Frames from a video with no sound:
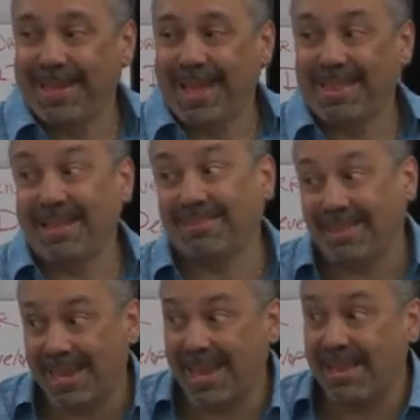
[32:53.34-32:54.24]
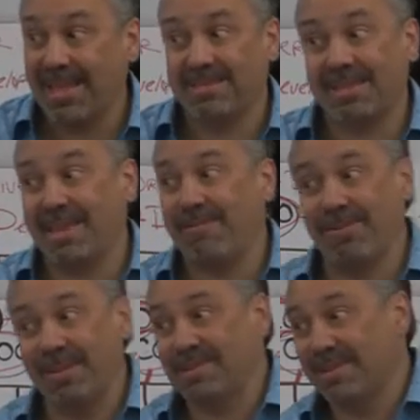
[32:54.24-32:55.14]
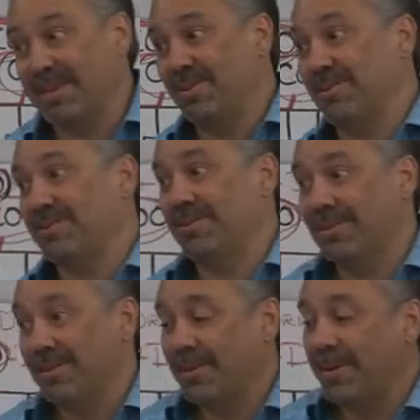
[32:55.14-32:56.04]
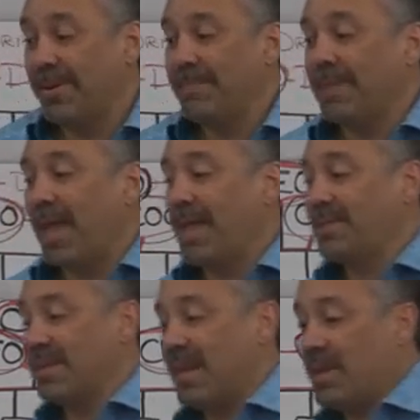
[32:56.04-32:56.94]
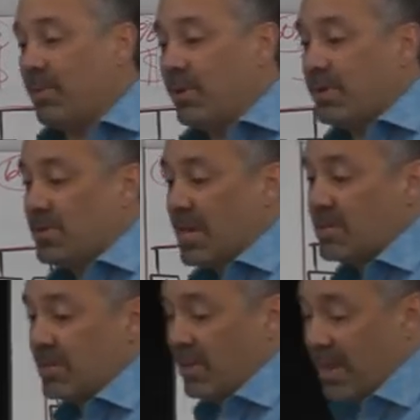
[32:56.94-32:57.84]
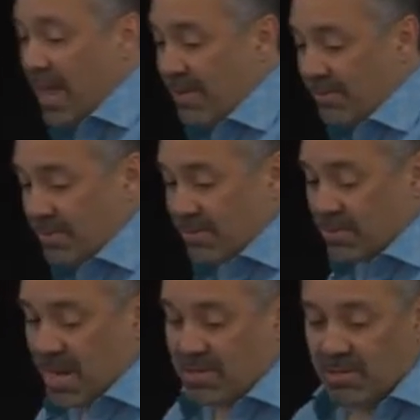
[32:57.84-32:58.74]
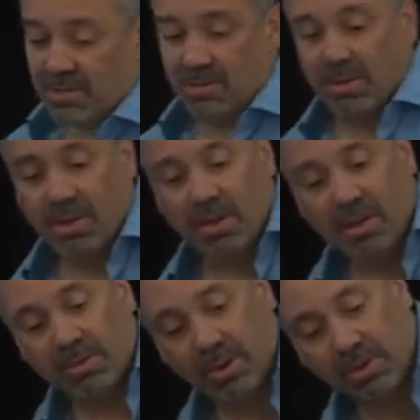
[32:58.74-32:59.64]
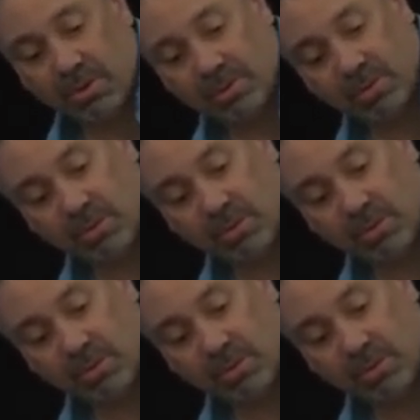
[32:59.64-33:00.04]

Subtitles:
And that's the key. That's the key for these leaders. And it's the key to really changing their lives and changing their